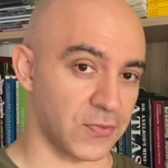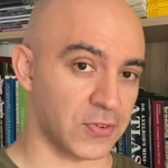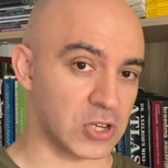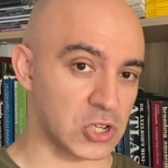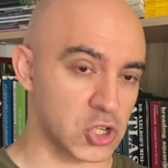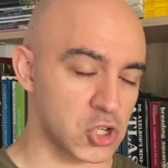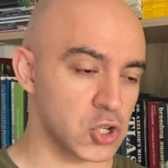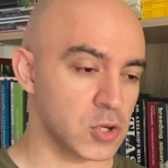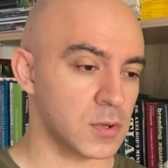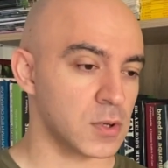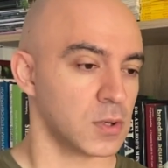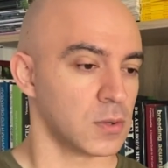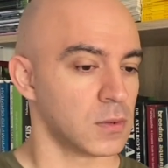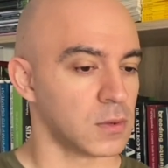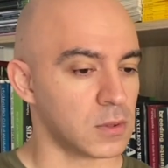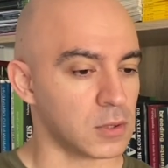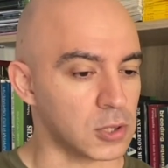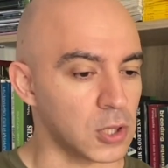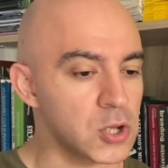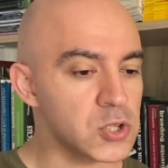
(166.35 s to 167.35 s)
fish.
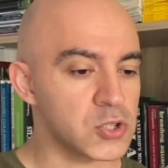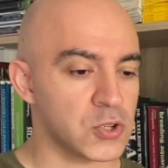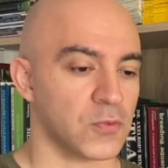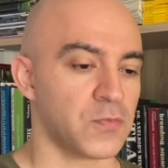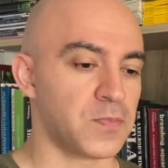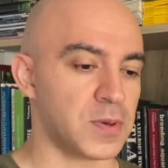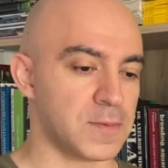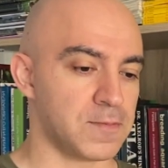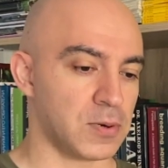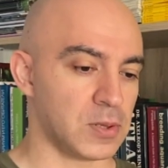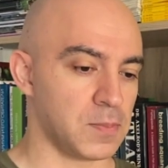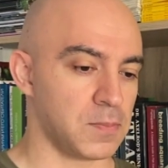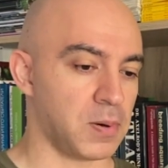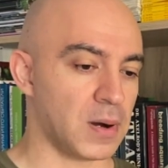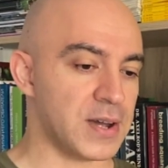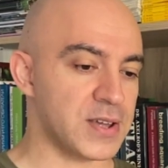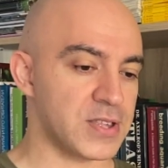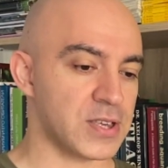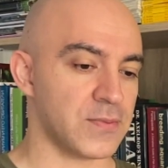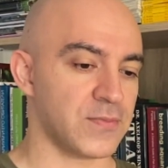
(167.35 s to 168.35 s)
Lots of people
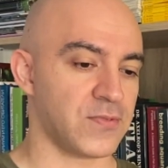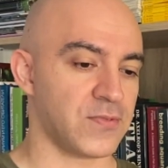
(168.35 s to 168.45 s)
buy them